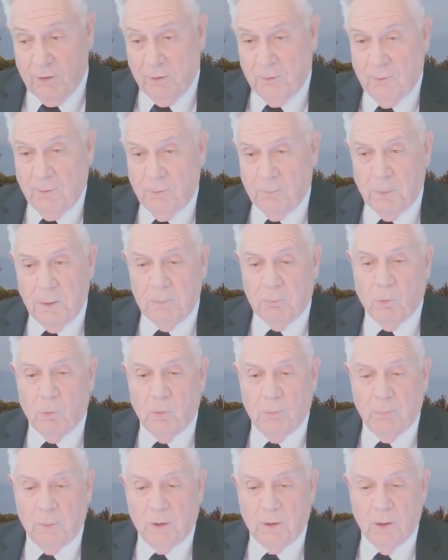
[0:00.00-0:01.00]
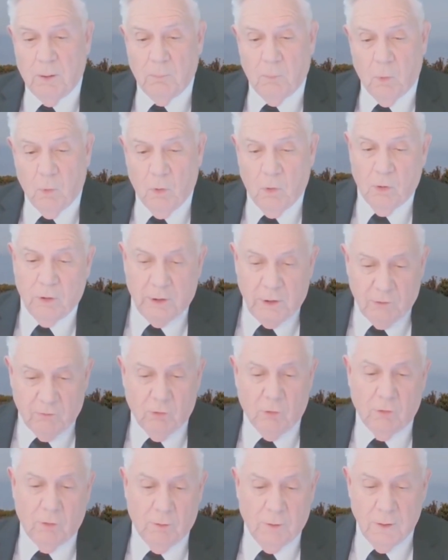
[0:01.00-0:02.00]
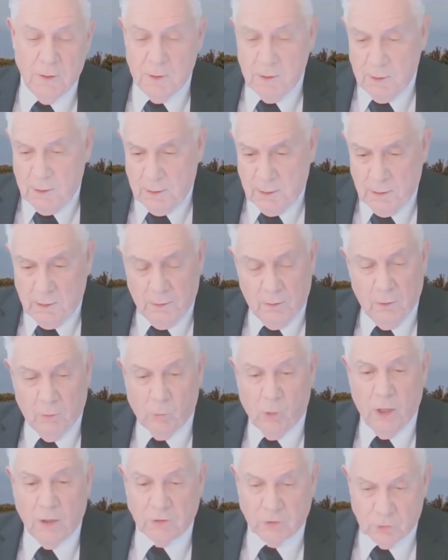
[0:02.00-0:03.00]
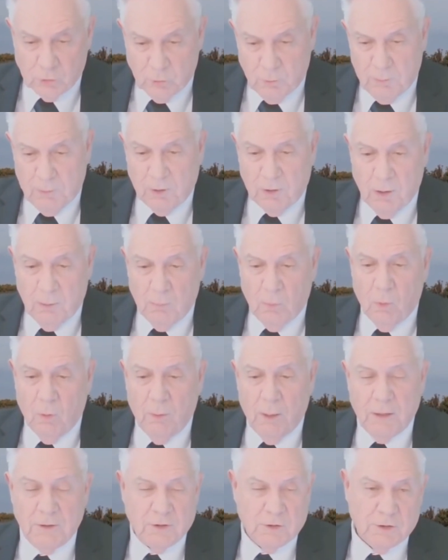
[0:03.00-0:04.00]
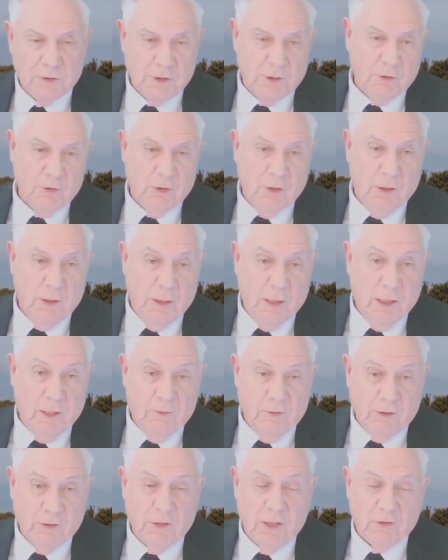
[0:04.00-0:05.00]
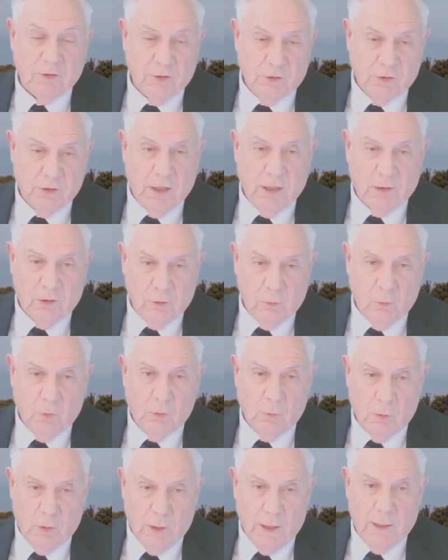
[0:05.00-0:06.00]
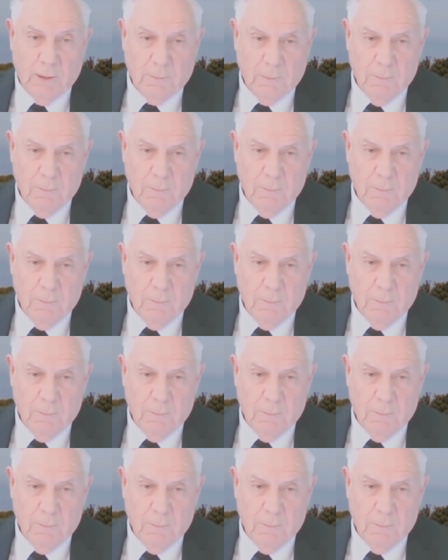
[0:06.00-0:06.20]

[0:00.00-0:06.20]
the people would become more evil, and the righteous would become more righteous. And, so, I think that's exactly where we're at.